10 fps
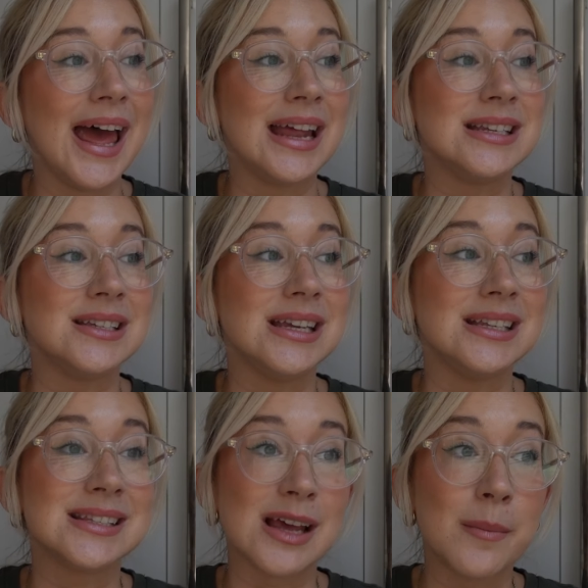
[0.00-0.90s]
and
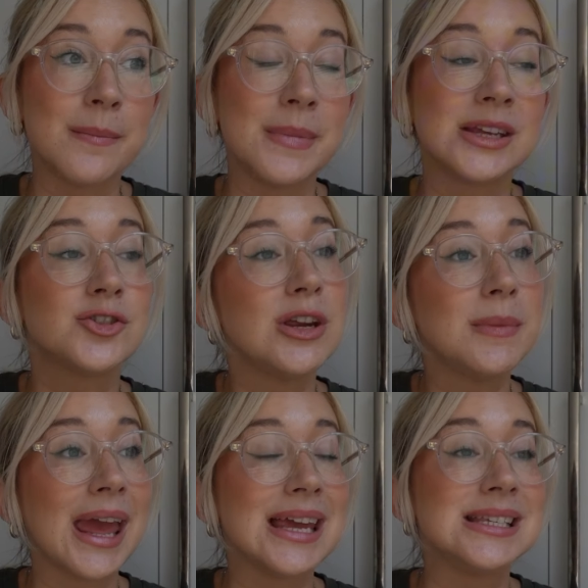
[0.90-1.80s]
in some extreme
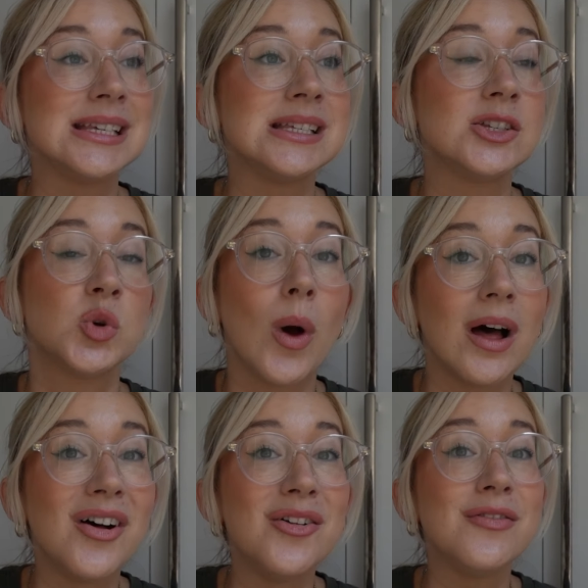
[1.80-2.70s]
cases
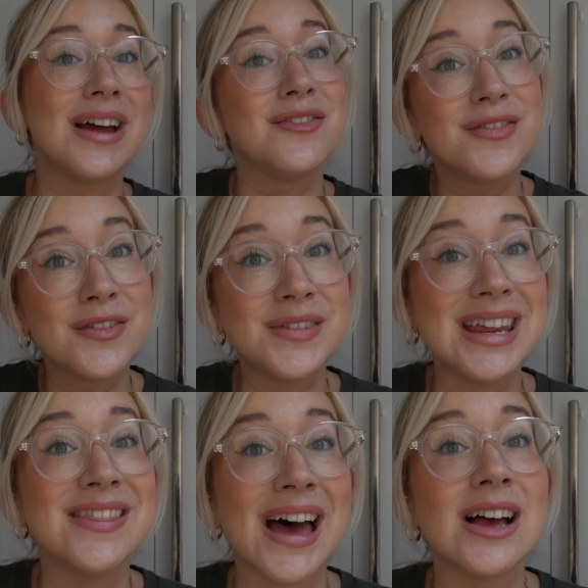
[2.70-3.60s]
12 and
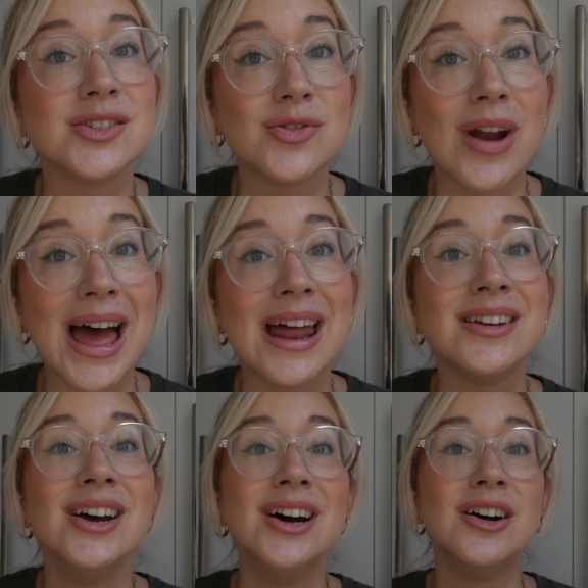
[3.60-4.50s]
15,000
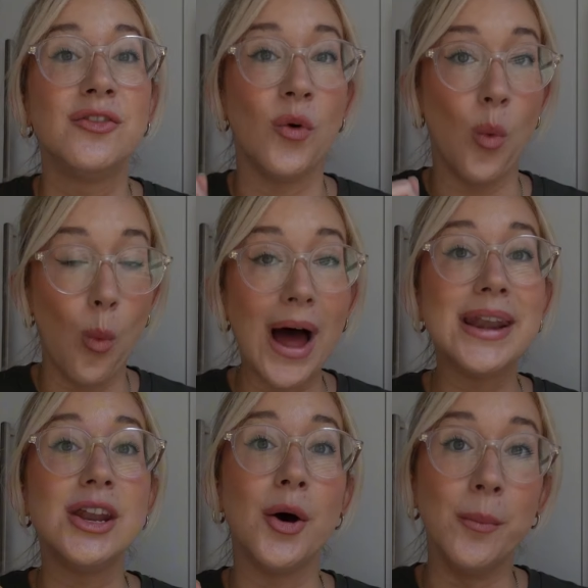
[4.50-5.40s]
Rand for
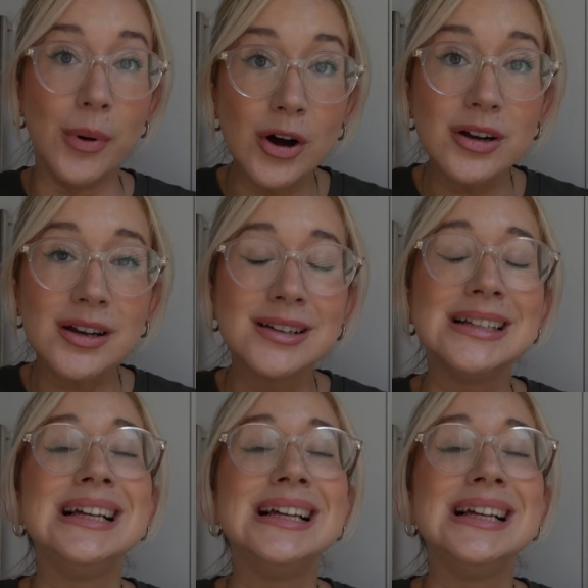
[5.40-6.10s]
one book.